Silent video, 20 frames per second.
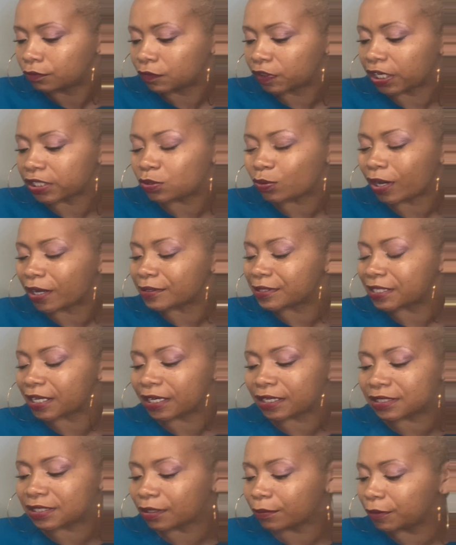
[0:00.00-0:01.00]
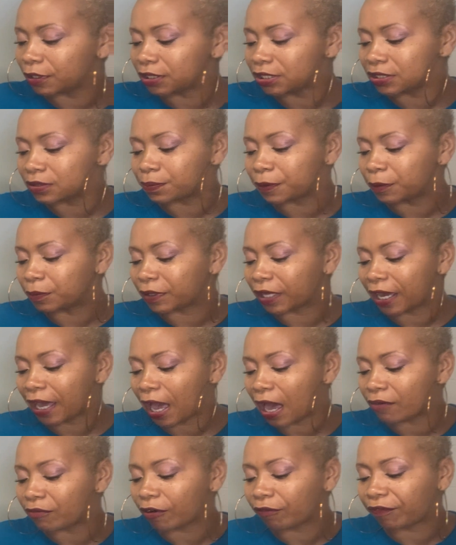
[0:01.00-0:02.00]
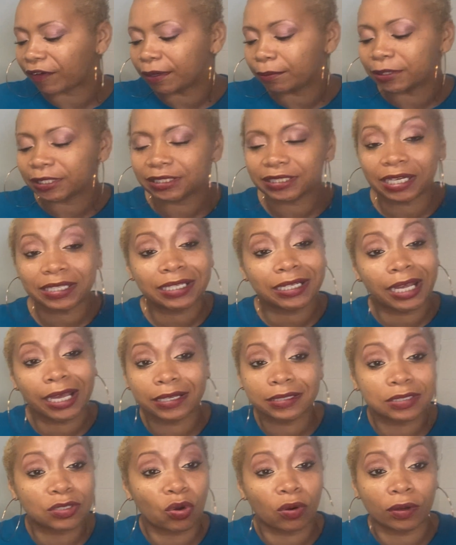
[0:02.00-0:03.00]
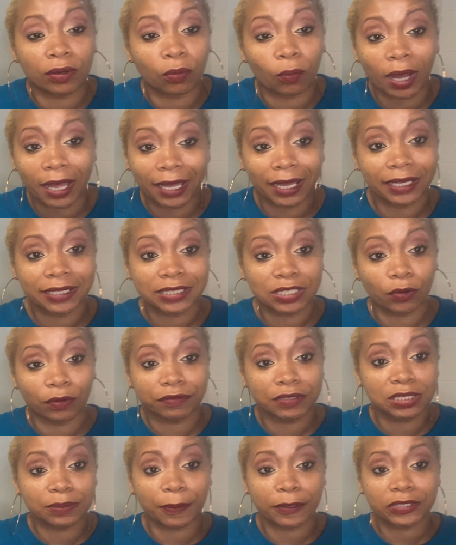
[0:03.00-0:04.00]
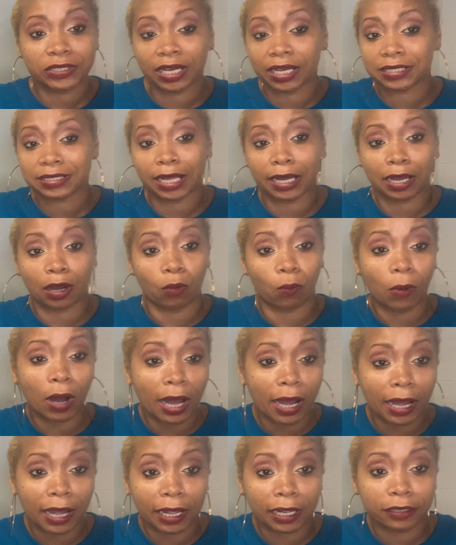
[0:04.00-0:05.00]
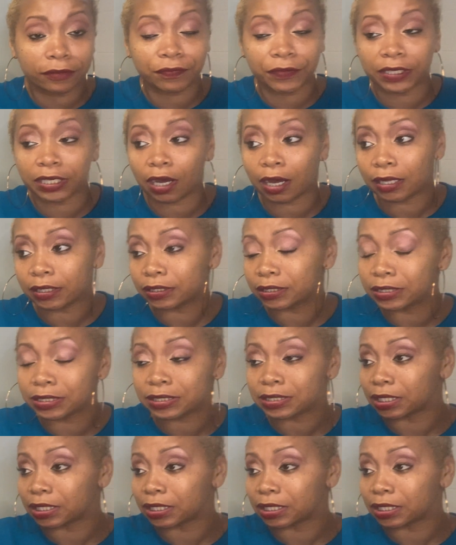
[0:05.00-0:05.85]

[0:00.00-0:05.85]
that's why I was saying some of these people, they have a family. None of that is going away. So if this person has like a wife and all of this